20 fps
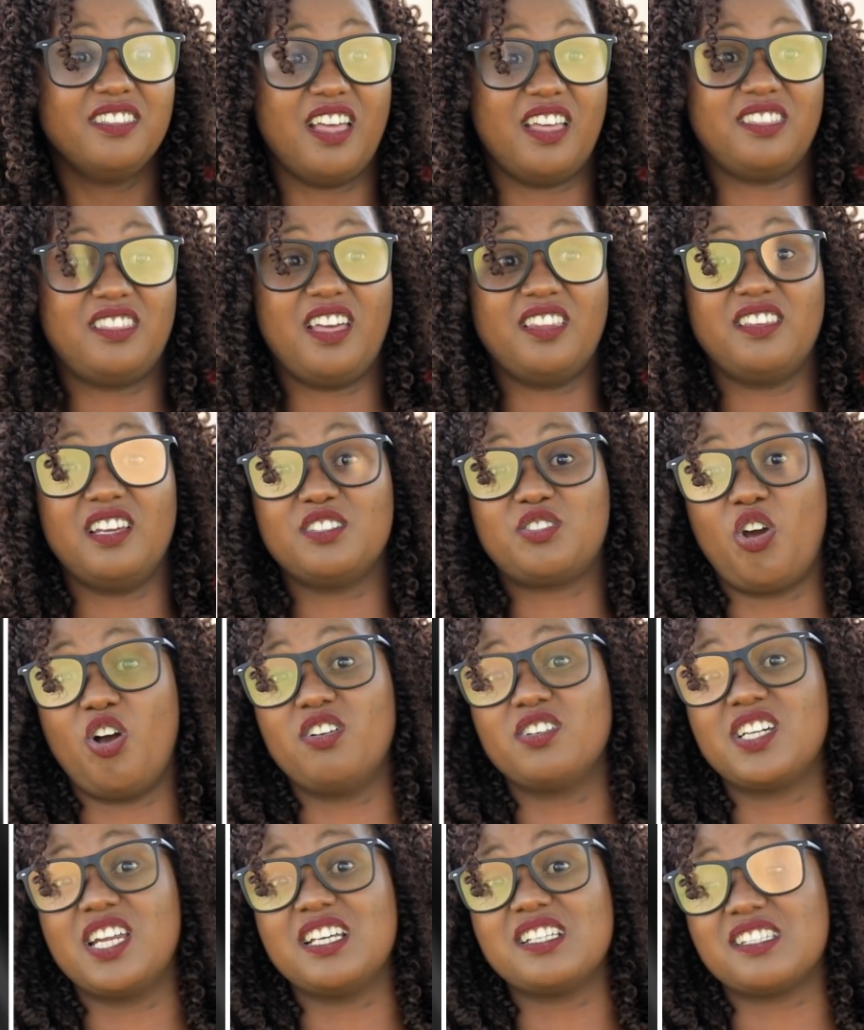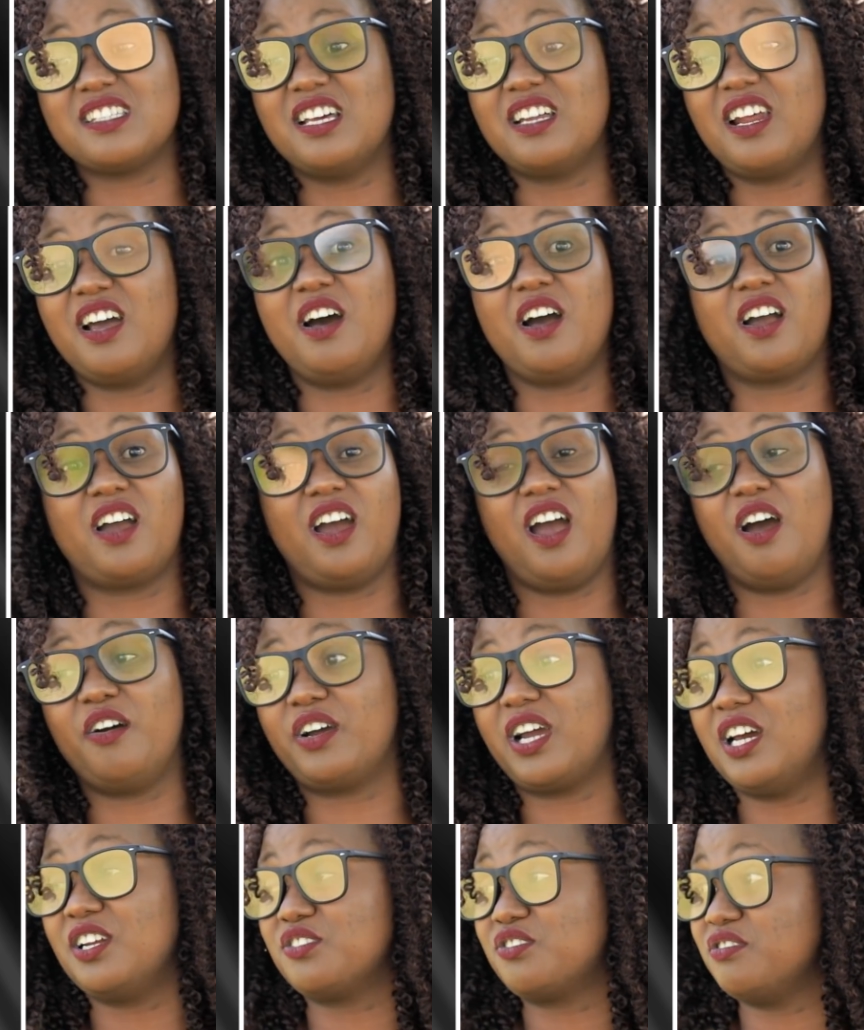And then they told us that our
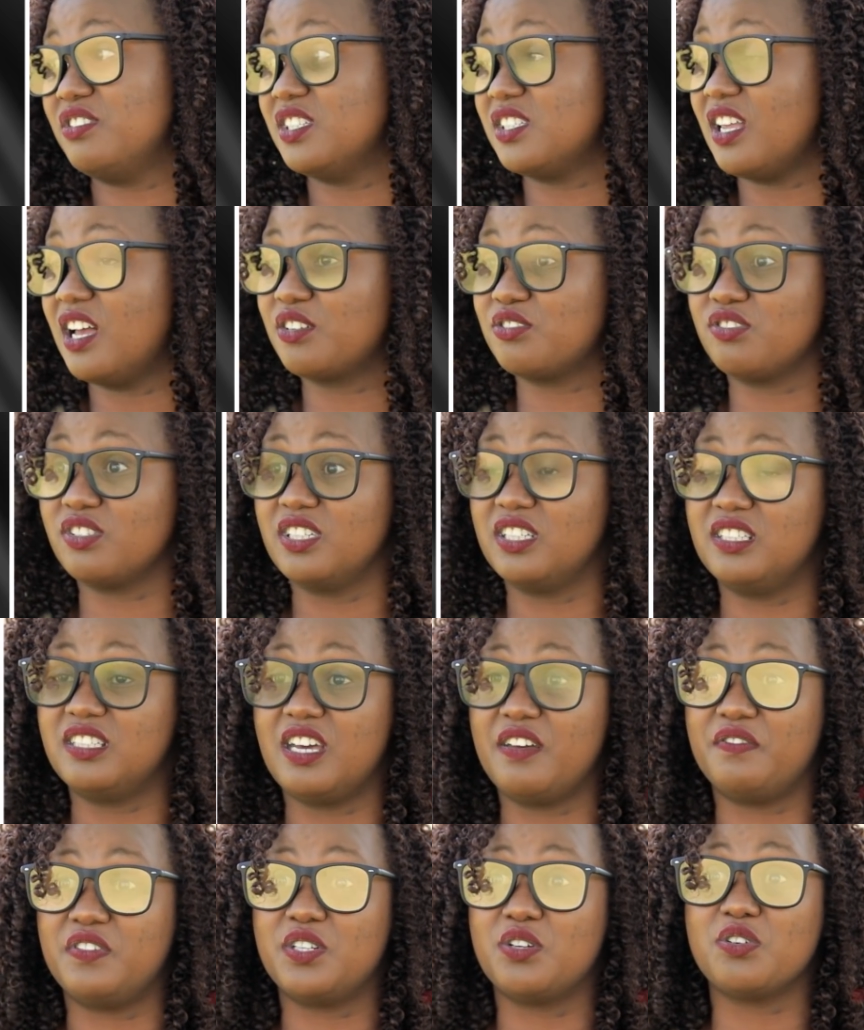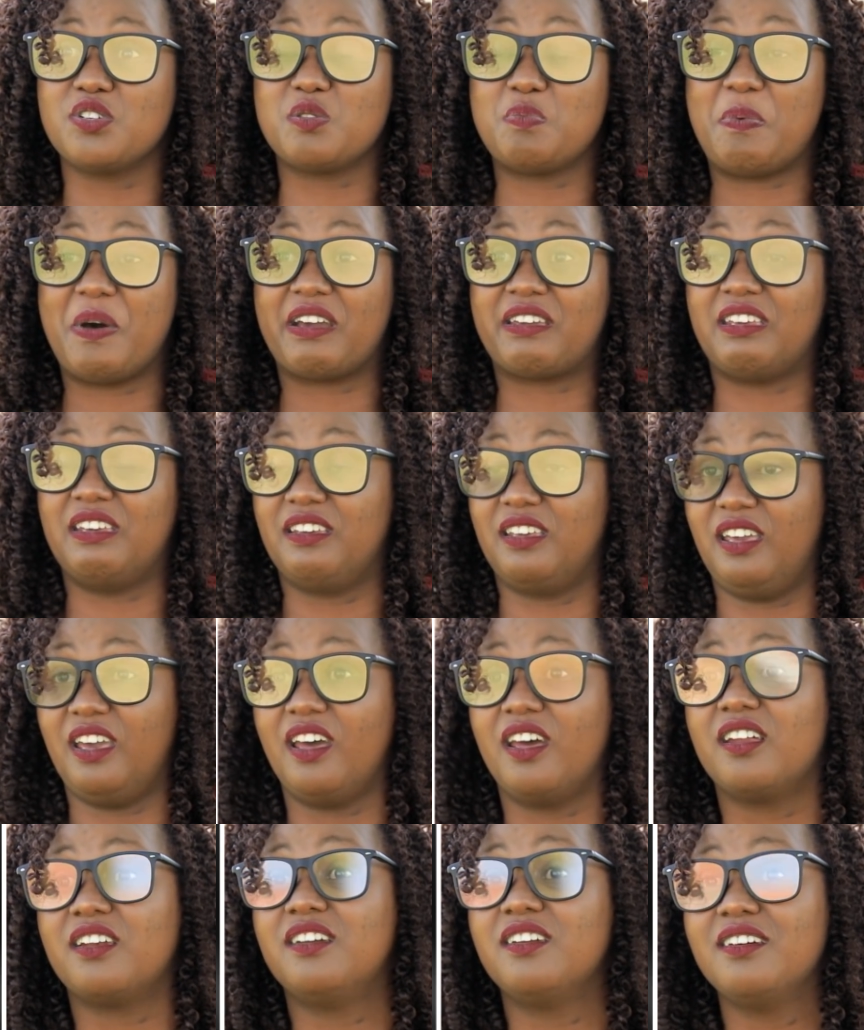country is actually Davido's parking
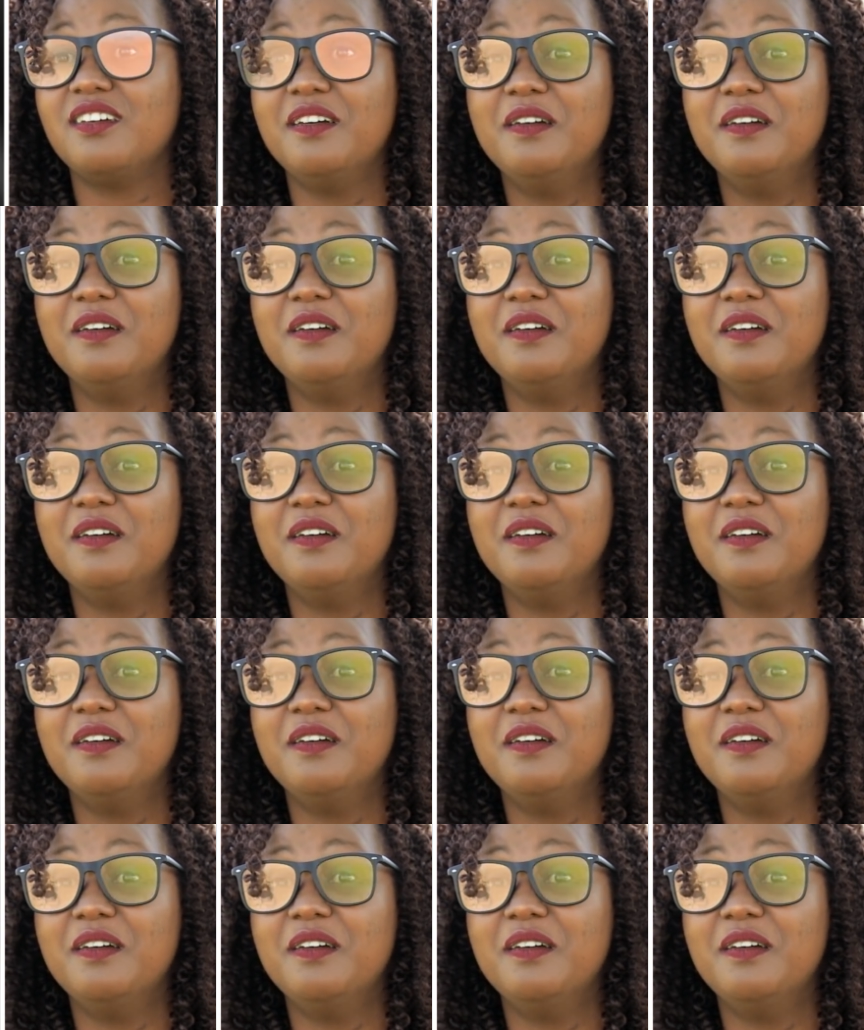yard.